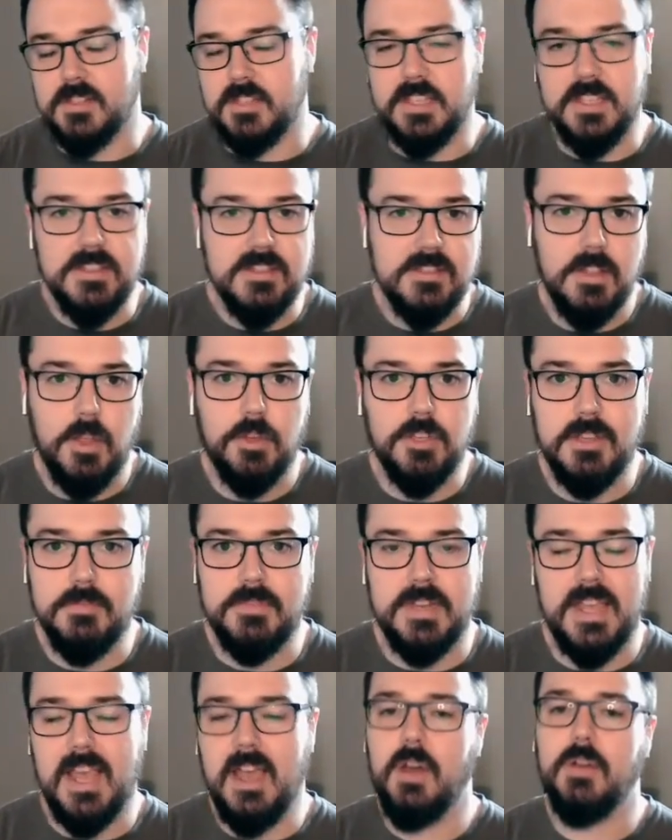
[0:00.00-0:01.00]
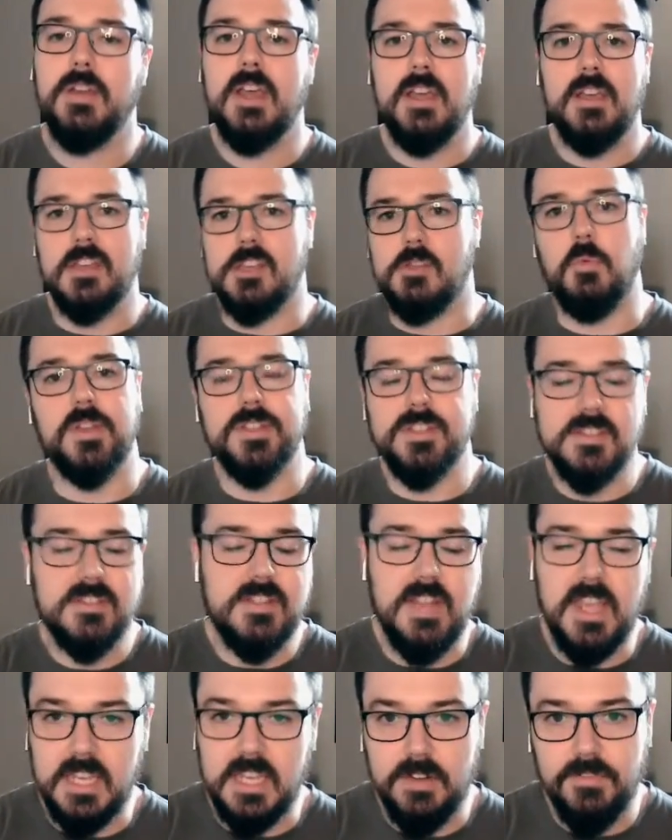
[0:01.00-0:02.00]
his knees slowing him down, he
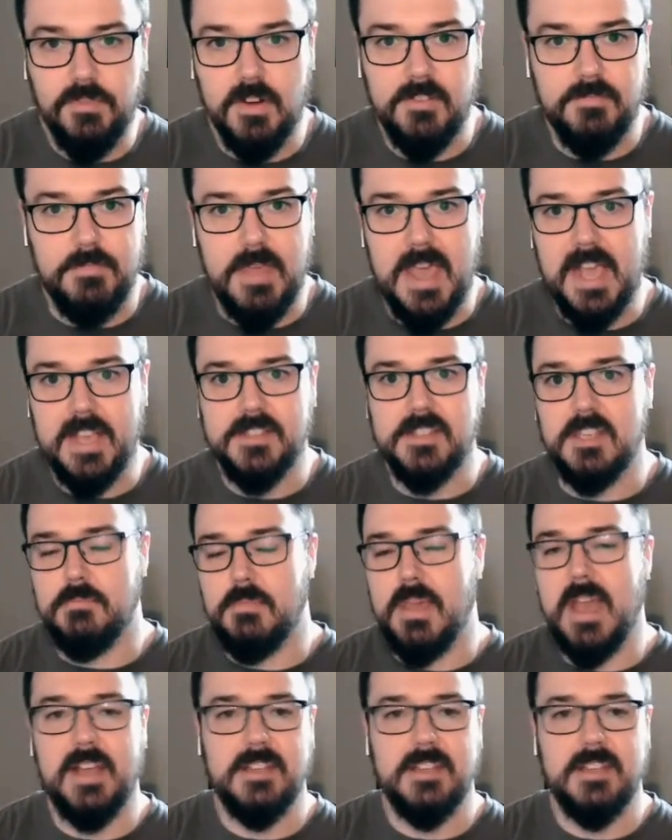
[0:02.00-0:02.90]
wasn't staying in front of Maxey.